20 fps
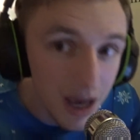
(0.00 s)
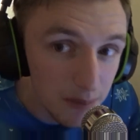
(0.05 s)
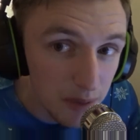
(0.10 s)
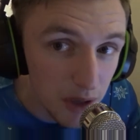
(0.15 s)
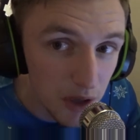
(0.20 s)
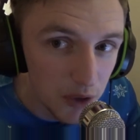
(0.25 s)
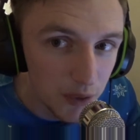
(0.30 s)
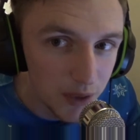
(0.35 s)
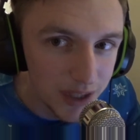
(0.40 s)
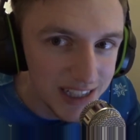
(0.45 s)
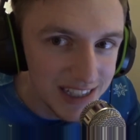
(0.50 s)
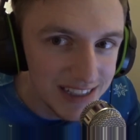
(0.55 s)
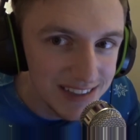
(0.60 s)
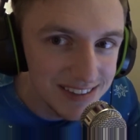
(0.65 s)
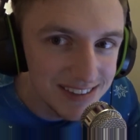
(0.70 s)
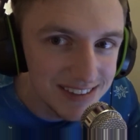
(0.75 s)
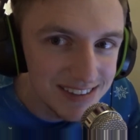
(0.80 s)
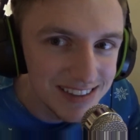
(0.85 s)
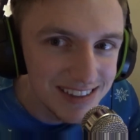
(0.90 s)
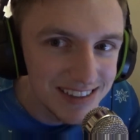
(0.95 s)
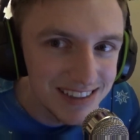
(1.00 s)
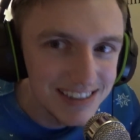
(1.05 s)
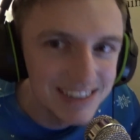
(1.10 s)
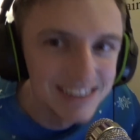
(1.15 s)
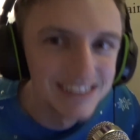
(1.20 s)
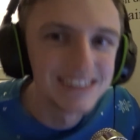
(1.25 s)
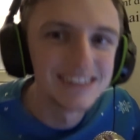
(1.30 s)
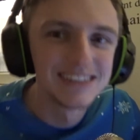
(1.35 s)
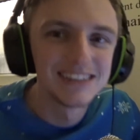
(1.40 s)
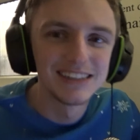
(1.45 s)
Blow you a kiss.
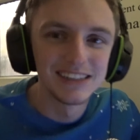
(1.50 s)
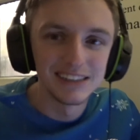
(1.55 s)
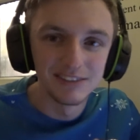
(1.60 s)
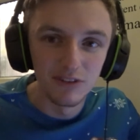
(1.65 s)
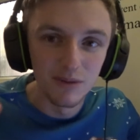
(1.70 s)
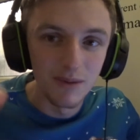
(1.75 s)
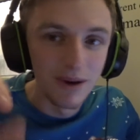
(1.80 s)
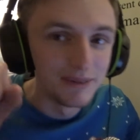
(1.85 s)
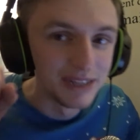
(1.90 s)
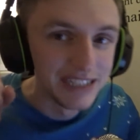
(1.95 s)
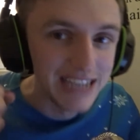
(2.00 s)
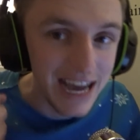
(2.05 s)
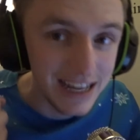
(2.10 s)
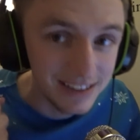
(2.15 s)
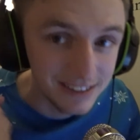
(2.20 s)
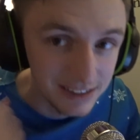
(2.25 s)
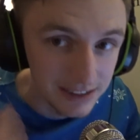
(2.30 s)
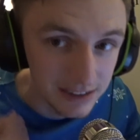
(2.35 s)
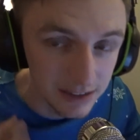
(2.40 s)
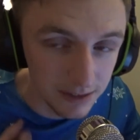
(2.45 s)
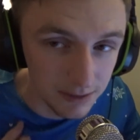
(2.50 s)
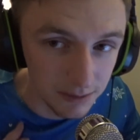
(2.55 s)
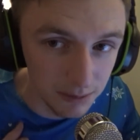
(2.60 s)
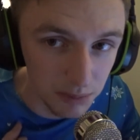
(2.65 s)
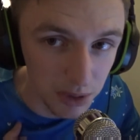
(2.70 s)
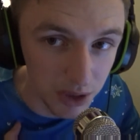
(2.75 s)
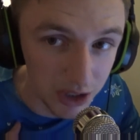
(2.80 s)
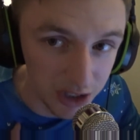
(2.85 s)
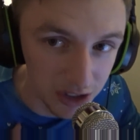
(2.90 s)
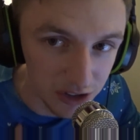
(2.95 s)
Remember to catch it.
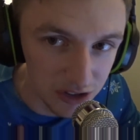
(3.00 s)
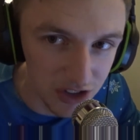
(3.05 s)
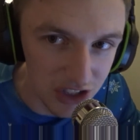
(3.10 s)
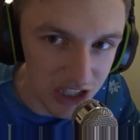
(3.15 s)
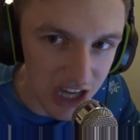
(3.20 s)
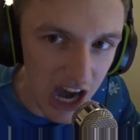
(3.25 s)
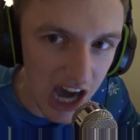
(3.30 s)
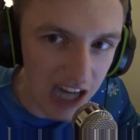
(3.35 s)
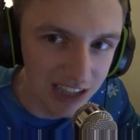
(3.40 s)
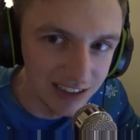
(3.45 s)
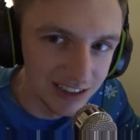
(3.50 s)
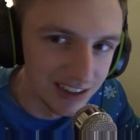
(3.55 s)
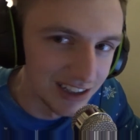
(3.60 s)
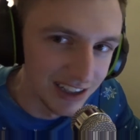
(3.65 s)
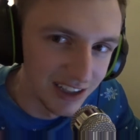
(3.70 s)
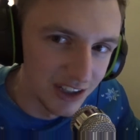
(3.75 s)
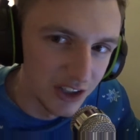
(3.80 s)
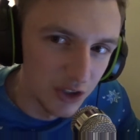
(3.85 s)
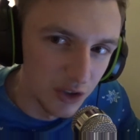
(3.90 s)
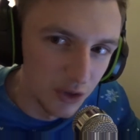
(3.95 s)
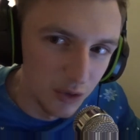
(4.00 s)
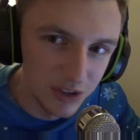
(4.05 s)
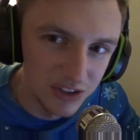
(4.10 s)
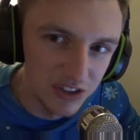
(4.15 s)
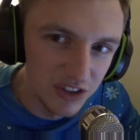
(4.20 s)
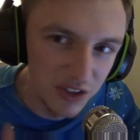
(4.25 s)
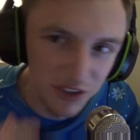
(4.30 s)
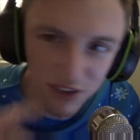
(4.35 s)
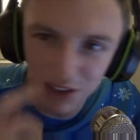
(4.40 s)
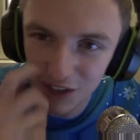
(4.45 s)
Put it close to your heart, like you always
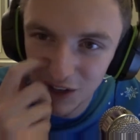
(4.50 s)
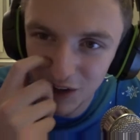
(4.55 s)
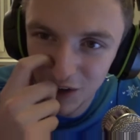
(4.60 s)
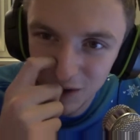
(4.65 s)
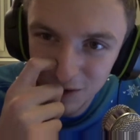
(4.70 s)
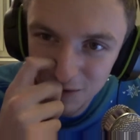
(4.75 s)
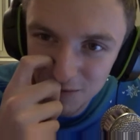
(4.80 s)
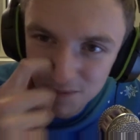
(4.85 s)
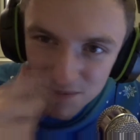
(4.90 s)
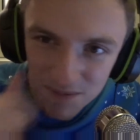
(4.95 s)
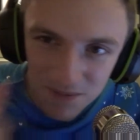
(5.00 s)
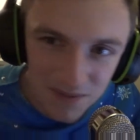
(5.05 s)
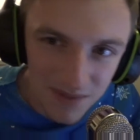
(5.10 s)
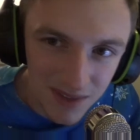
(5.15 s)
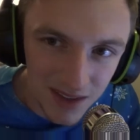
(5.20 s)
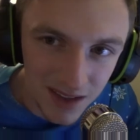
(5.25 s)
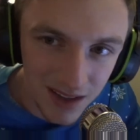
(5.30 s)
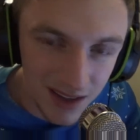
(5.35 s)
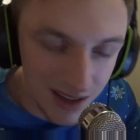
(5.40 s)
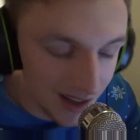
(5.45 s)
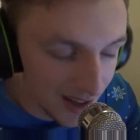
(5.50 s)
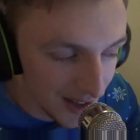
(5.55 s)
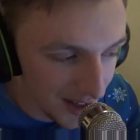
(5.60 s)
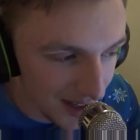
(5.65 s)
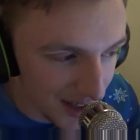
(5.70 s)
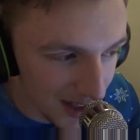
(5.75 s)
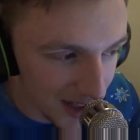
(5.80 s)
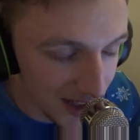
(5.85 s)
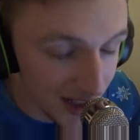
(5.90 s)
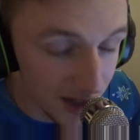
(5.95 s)
do, you know.
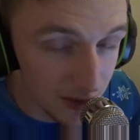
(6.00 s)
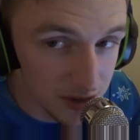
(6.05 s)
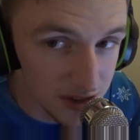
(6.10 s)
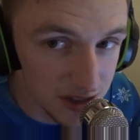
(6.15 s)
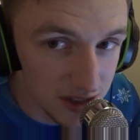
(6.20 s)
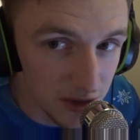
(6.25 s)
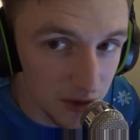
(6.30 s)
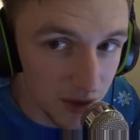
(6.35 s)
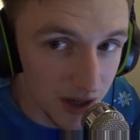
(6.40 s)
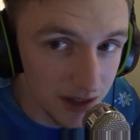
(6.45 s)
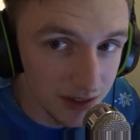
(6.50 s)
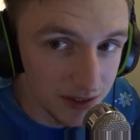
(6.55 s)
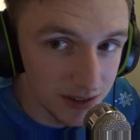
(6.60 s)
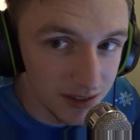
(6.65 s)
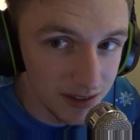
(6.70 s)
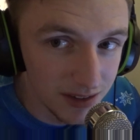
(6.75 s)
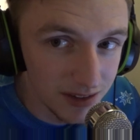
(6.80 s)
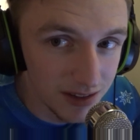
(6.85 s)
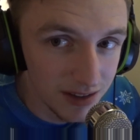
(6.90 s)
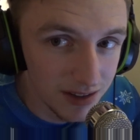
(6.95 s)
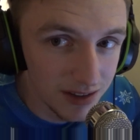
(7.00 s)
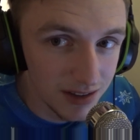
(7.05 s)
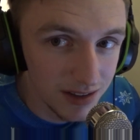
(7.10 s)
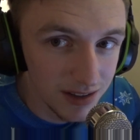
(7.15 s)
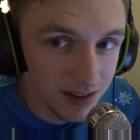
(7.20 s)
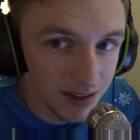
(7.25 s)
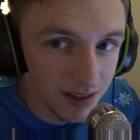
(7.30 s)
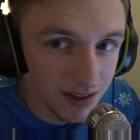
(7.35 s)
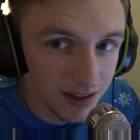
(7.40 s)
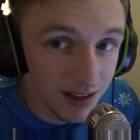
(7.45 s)
And I will see you around.
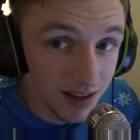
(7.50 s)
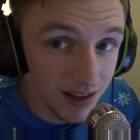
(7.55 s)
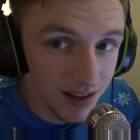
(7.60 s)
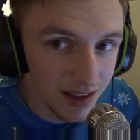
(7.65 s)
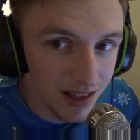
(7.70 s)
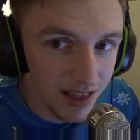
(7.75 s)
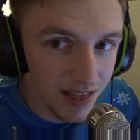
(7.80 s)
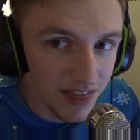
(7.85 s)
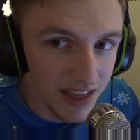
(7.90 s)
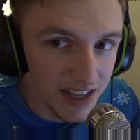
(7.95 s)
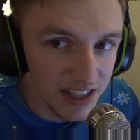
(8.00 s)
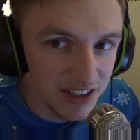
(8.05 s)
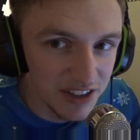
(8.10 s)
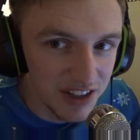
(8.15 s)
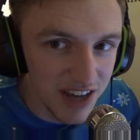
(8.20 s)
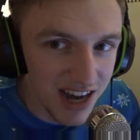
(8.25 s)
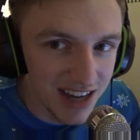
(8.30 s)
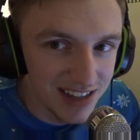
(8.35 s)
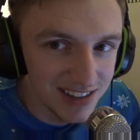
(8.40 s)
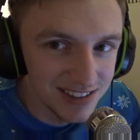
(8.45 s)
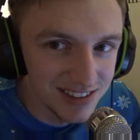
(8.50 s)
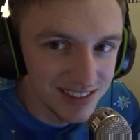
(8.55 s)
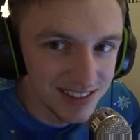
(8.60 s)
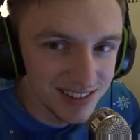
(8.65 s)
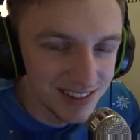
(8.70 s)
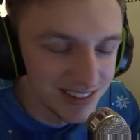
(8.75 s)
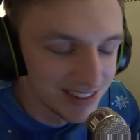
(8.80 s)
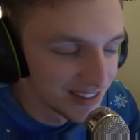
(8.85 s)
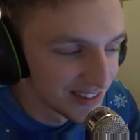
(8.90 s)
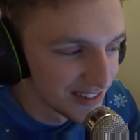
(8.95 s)
Thank you, guys.
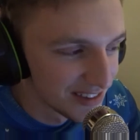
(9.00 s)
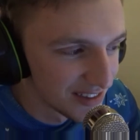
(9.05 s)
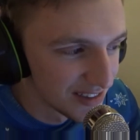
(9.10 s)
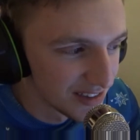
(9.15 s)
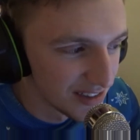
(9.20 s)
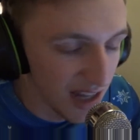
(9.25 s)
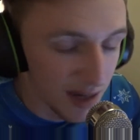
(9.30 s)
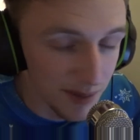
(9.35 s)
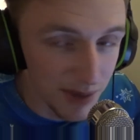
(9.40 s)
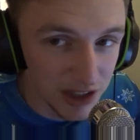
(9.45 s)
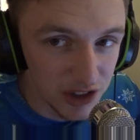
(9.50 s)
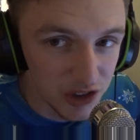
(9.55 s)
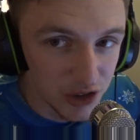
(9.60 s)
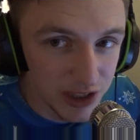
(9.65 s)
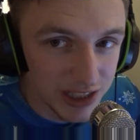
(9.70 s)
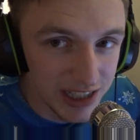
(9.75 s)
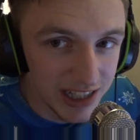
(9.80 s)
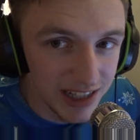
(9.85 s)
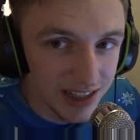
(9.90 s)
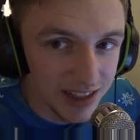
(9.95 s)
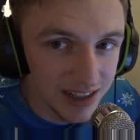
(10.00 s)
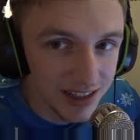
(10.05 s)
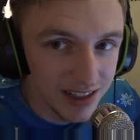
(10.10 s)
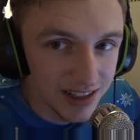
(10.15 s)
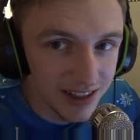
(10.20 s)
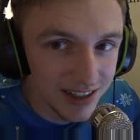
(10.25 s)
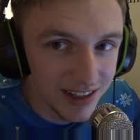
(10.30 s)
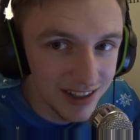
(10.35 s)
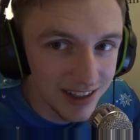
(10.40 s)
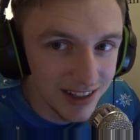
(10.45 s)
I'm Ash Kerkhof.
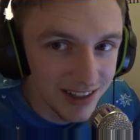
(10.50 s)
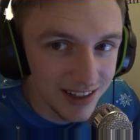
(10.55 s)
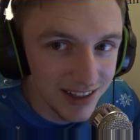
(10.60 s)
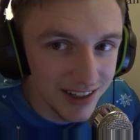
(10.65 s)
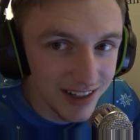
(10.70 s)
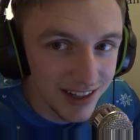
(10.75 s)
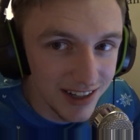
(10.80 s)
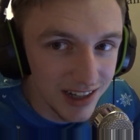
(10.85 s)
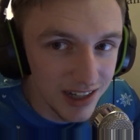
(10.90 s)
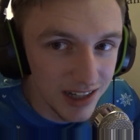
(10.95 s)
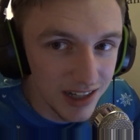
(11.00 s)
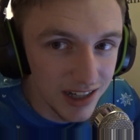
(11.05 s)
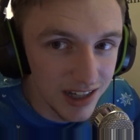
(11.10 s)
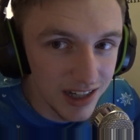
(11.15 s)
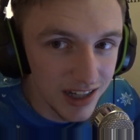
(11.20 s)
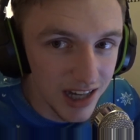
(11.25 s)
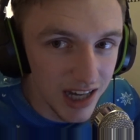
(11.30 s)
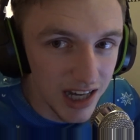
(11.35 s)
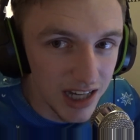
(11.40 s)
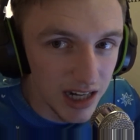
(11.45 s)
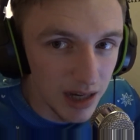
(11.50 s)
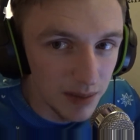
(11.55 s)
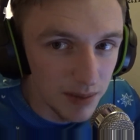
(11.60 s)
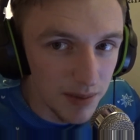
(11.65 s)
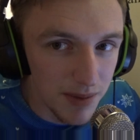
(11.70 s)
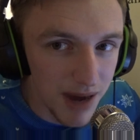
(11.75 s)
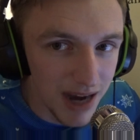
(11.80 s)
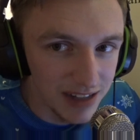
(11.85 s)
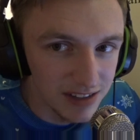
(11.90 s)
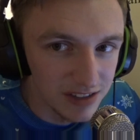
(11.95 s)
And I'll be
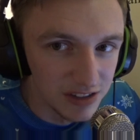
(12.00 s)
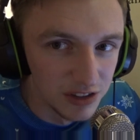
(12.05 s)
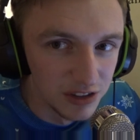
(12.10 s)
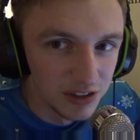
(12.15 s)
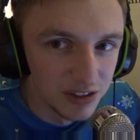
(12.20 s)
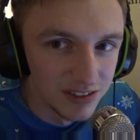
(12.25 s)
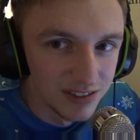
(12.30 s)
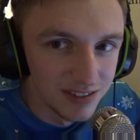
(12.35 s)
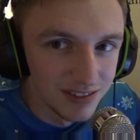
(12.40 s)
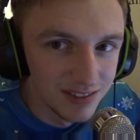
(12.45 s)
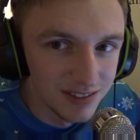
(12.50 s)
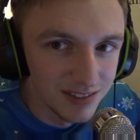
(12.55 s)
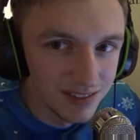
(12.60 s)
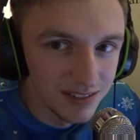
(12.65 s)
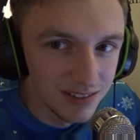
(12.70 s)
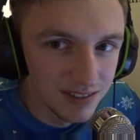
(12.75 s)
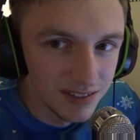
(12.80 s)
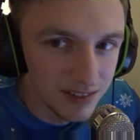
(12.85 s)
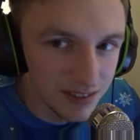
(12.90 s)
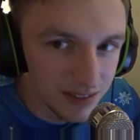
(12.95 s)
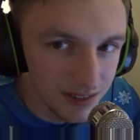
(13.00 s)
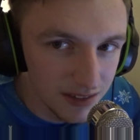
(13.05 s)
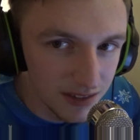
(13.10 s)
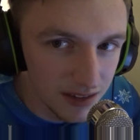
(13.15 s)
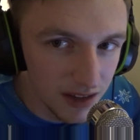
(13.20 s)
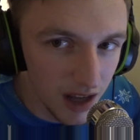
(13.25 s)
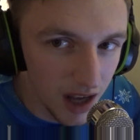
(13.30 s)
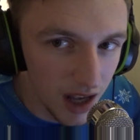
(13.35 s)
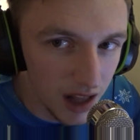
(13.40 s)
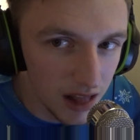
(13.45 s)
back soon.
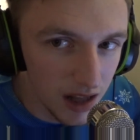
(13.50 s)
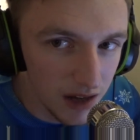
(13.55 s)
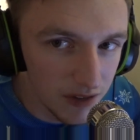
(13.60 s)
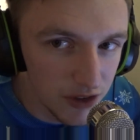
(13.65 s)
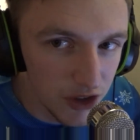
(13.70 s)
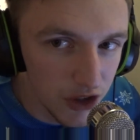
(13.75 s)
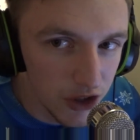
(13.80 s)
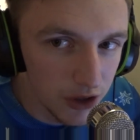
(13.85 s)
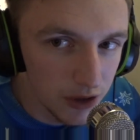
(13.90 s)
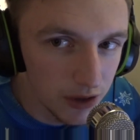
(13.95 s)
I love you.